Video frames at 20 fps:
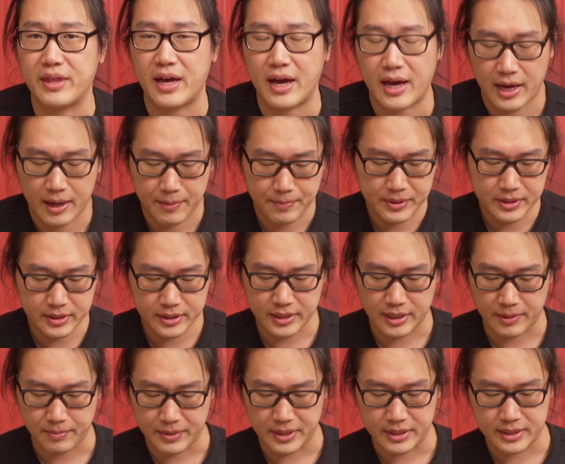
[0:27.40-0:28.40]
that happens,
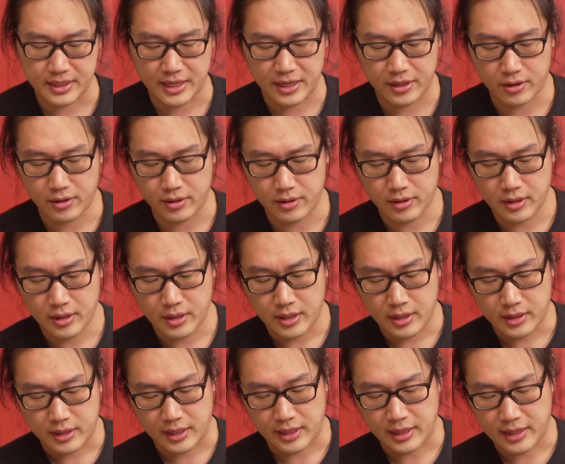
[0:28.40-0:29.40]
it means that
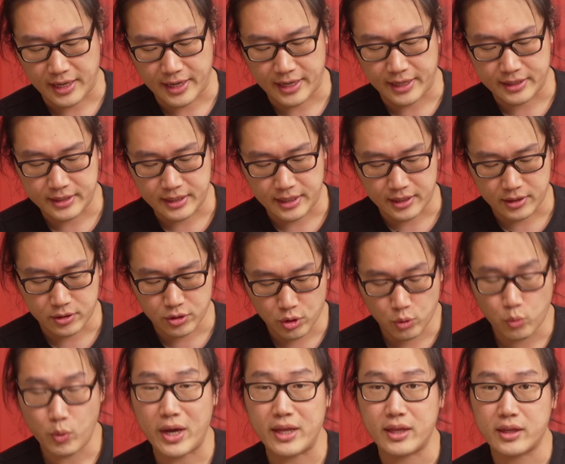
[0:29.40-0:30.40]
the clay is either too
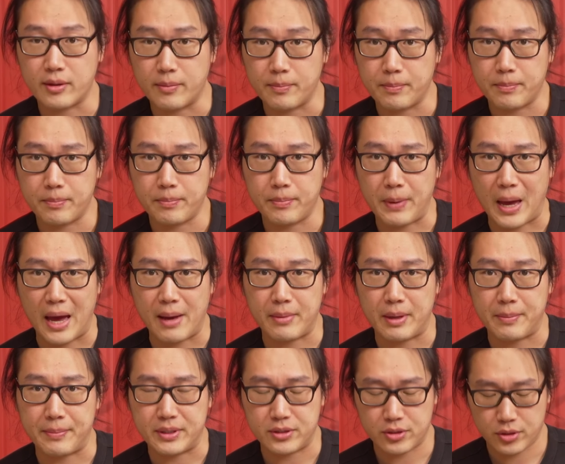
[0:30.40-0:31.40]
wet, the bat
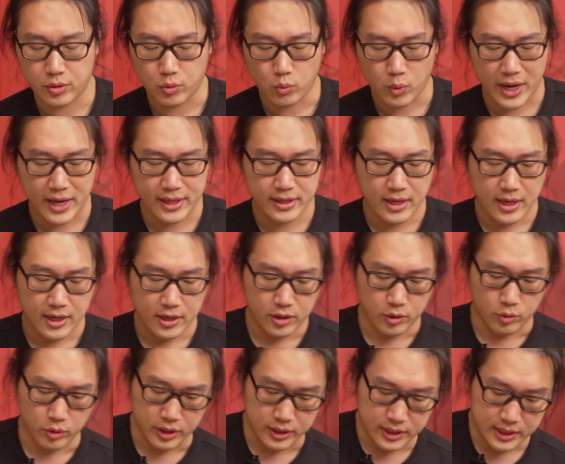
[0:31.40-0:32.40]
might be too wet,
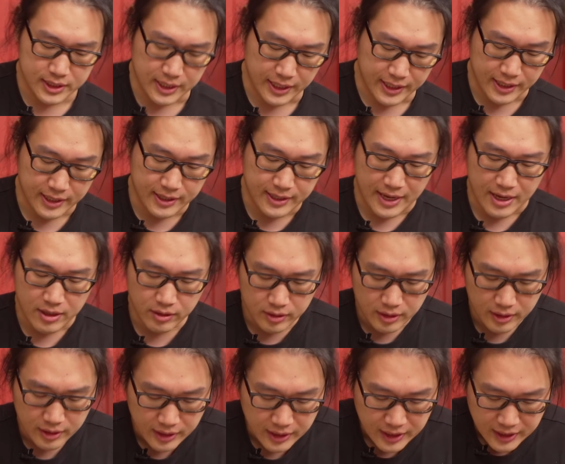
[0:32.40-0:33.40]
you want to stick it down,
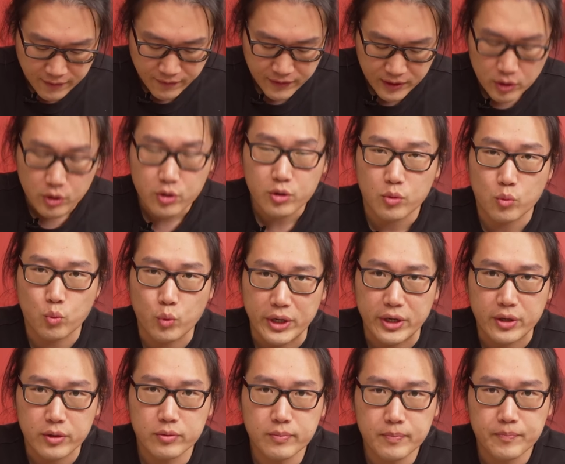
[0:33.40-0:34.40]
give it a good
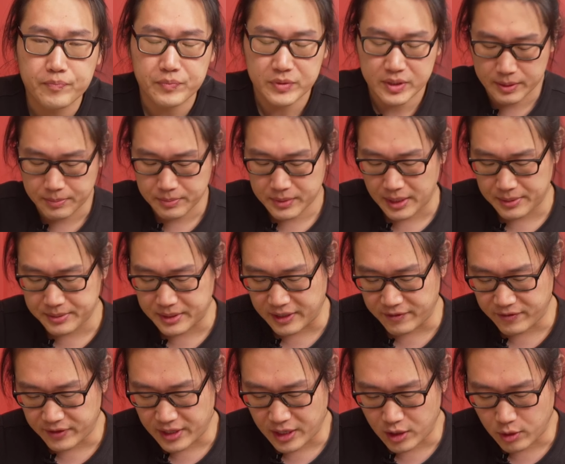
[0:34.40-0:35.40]
wiggle. Sometimes it
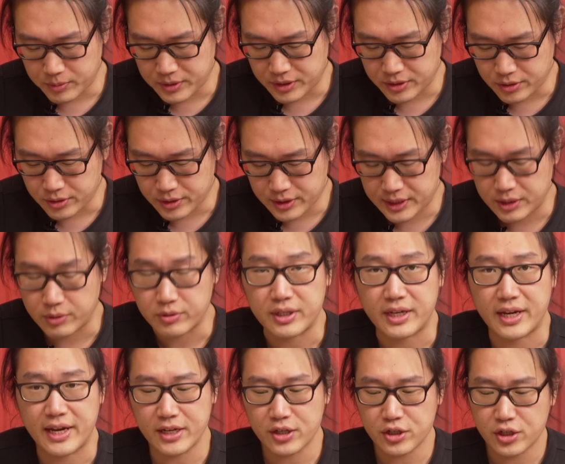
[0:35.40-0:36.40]
even helps just to seal
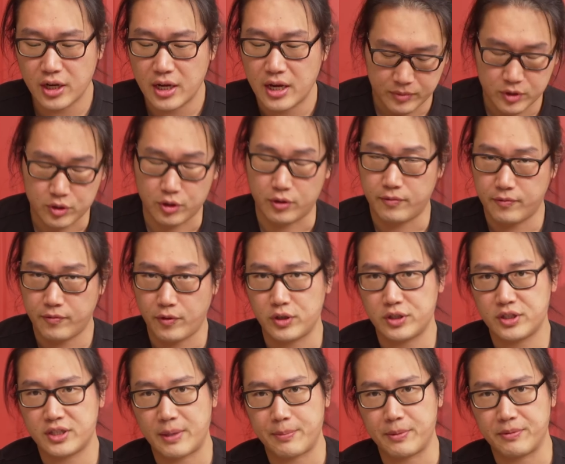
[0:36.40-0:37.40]
the edge. So
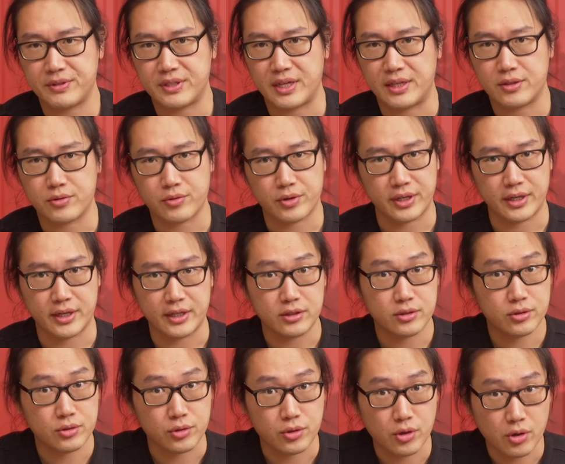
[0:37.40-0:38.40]
first step of centering is
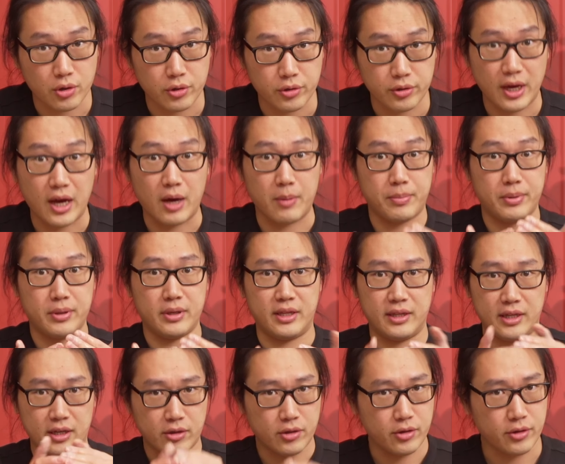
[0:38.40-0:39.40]
to cone up and
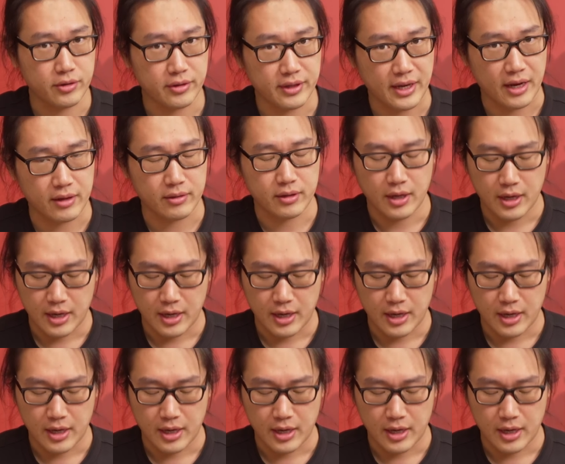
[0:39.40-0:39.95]
then cone down.